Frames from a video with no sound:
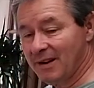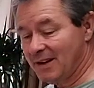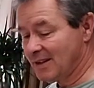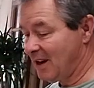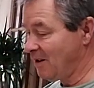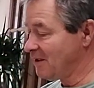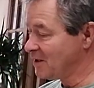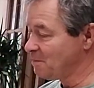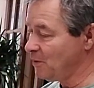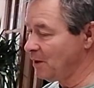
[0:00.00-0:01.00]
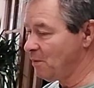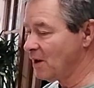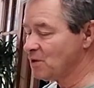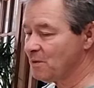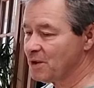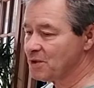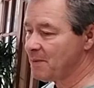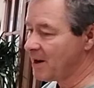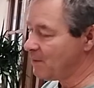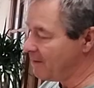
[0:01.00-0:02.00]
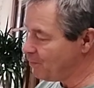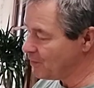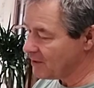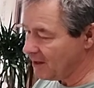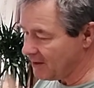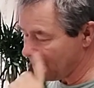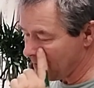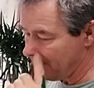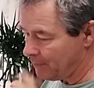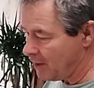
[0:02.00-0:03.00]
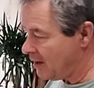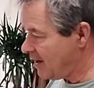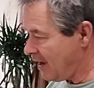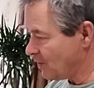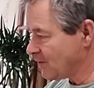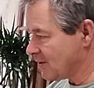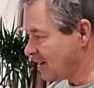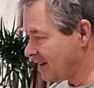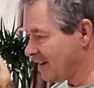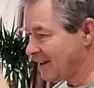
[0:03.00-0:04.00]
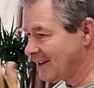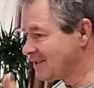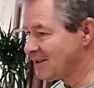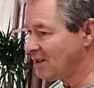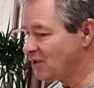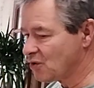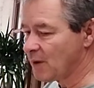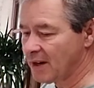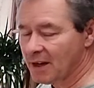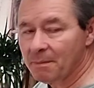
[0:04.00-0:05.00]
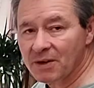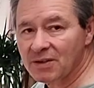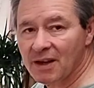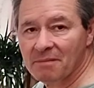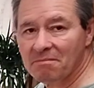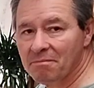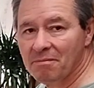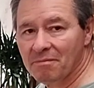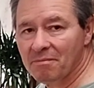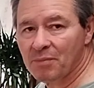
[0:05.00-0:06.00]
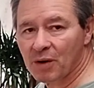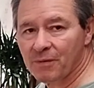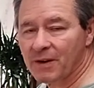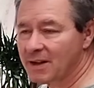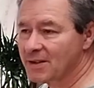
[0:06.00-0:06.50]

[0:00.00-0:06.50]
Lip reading: He's carrying this print. He walks over to this microwave, puts it in there. House is kind of like it's straightened up, but it's not perfect.